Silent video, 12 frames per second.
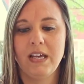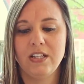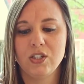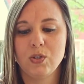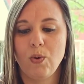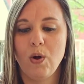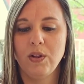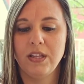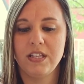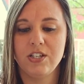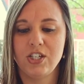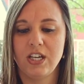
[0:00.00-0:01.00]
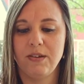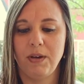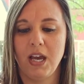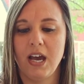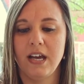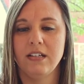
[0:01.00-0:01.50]
getting swollen in the
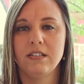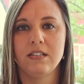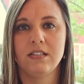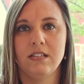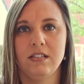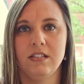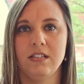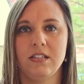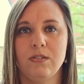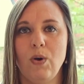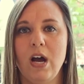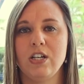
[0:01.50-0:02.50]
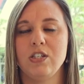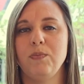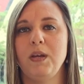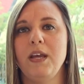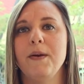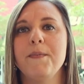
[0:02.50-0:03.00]
gym, guys. Just watch
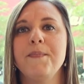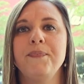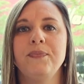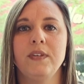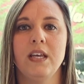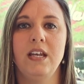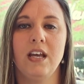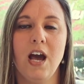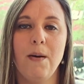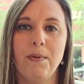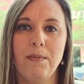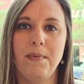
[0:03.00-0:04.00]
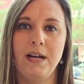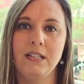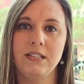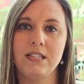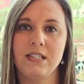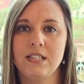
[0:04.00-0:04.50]
me. In a couple
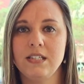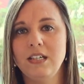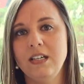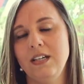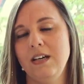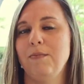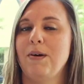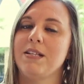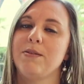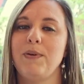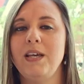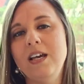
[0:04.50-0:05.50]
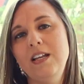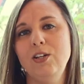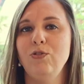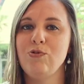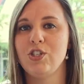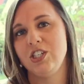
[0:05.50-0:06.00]
months, I'm about to be a
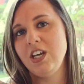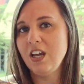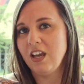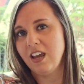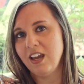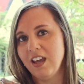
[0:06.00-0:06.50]
new chick.